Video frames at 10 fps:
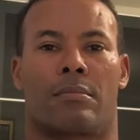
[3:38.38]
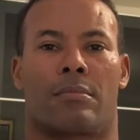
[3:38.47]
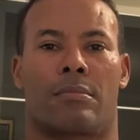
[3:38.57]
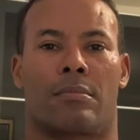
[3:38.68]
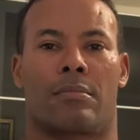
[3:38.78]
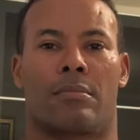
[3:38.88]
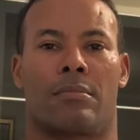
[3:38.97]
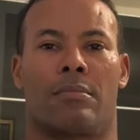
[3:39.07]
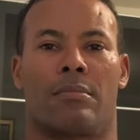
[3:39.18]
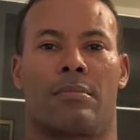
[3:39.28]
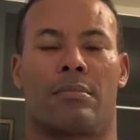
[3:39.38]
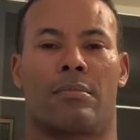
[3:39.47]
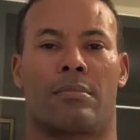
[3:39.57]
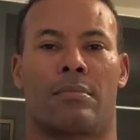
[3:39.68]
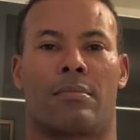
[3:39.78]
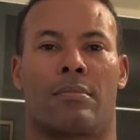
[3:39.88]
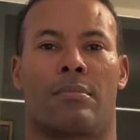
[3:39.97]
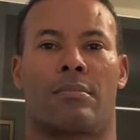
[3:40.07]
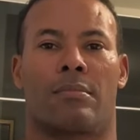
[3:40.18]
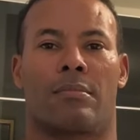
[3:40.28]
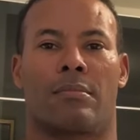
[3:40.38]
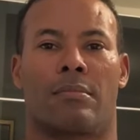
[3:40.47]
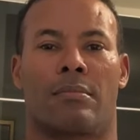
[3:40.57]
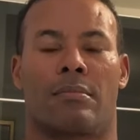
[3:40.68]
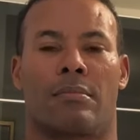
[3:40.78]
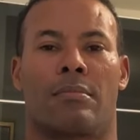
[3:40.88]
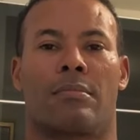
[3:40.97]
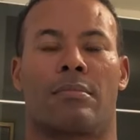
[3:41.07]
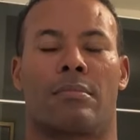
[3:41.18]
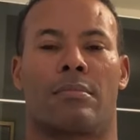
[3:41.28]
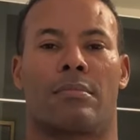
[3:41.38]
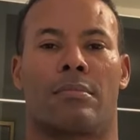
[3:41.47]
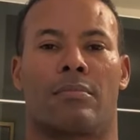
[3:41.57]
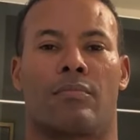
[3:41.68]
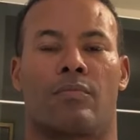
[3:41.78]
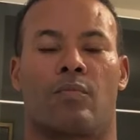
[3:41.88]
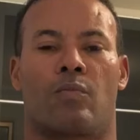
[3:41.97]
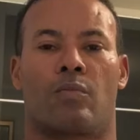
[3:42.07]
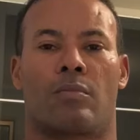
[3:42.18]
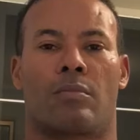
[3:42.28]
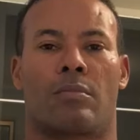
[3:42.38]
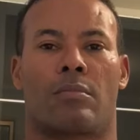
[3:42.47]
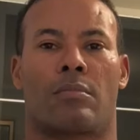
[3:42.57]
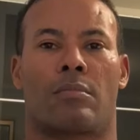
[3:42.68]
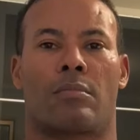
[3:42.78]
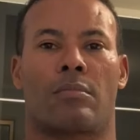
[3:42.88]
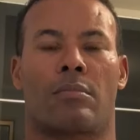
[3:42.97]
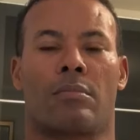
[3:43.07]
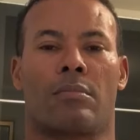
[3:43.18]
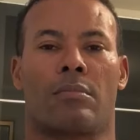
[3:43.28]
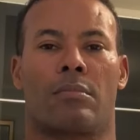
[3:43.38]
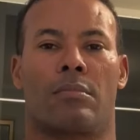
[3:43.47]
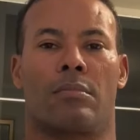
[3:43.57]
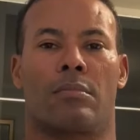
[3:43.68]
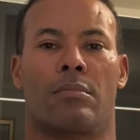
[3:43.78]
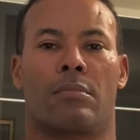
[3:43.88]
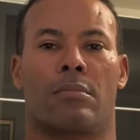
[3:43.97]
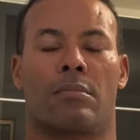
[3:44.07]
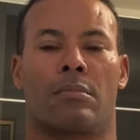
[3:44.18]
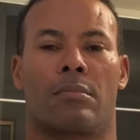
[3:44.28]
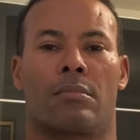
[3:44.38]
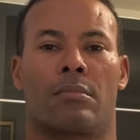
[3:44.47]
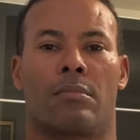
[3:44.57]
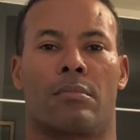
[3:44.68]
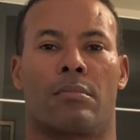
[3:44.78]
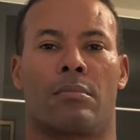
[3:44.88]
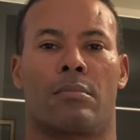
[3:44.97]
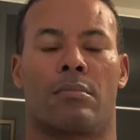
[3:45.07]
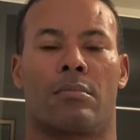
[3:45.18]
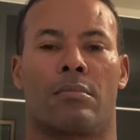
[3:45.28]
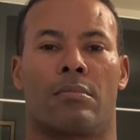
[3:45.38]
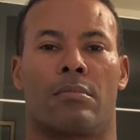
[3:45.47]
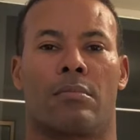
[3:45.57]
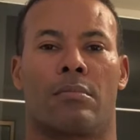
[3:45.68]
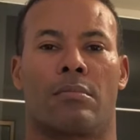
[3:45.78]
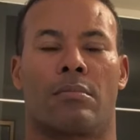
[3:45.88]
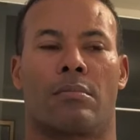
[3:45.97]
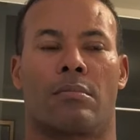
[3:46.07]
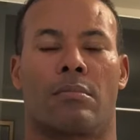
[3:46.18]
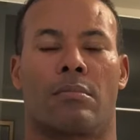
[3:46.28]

The person shown says nothing.